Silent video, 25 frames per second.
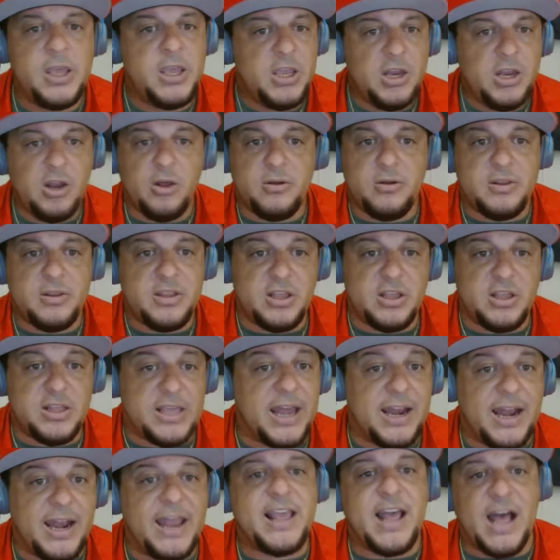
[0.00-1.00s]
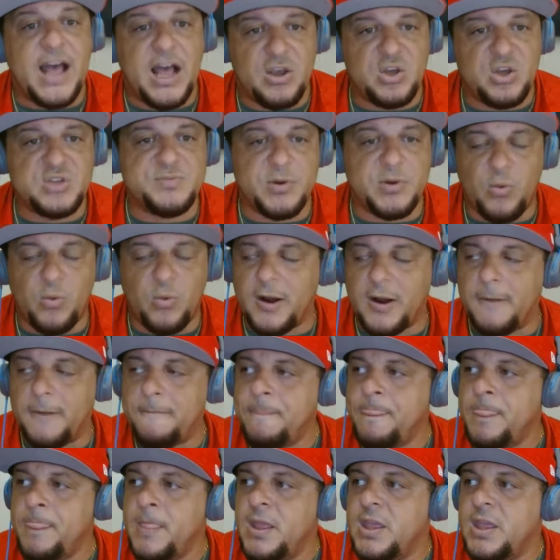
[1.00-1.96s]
you know, kind of like Kyle Kuzma, where,